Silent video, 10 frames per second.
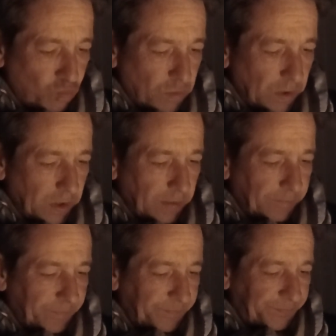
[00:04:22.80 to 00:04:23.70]

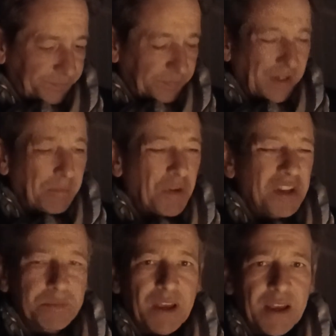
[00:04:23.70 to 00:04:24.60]
But he's a
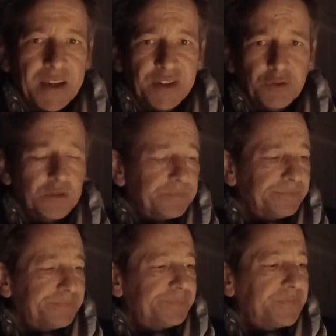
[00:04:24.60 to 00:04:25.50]
bit anal.
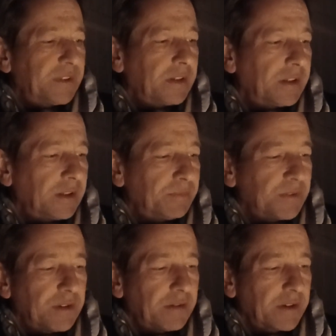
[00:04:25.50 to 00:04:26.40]

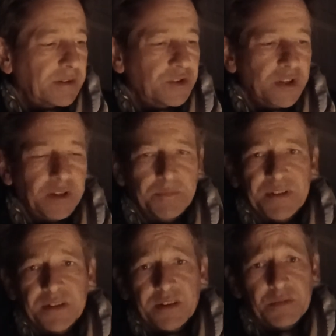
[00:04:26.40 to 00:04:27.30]
I reckon Jake
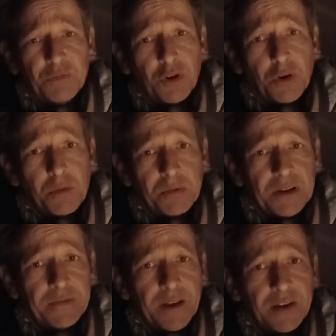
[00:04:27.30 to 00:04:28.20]
Kaminsky's probably
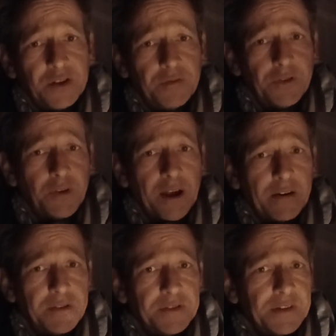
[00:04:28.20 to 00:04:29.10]
fletched a few
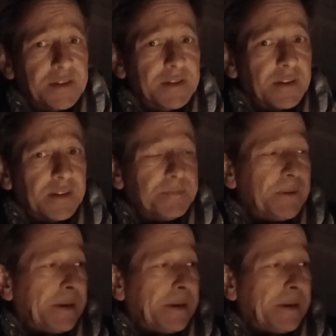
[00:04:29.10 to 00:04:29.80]
arrows in his time.